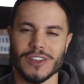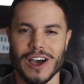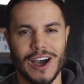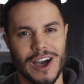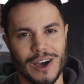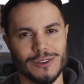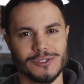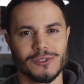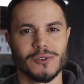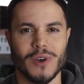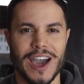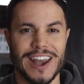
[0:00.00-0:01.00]
how to
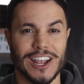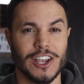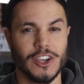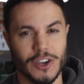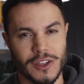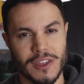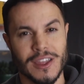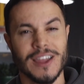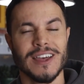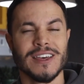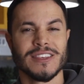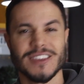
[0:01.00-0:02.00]
write a good
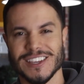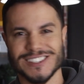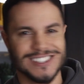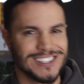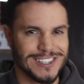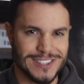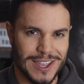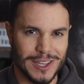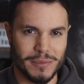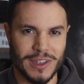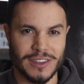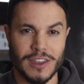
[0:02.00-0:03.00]
thesis
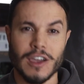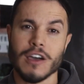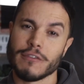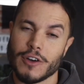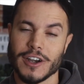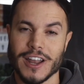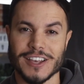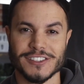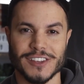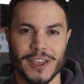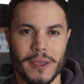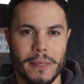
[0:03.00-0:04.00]
statement for an
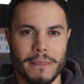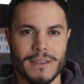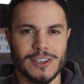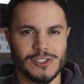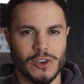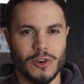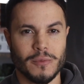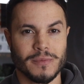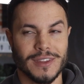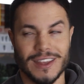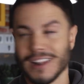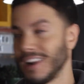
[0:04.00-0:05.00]
essay. So,
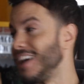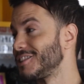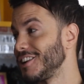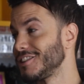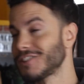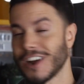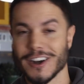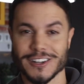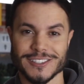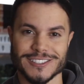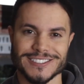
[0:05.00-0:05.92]
let's get started.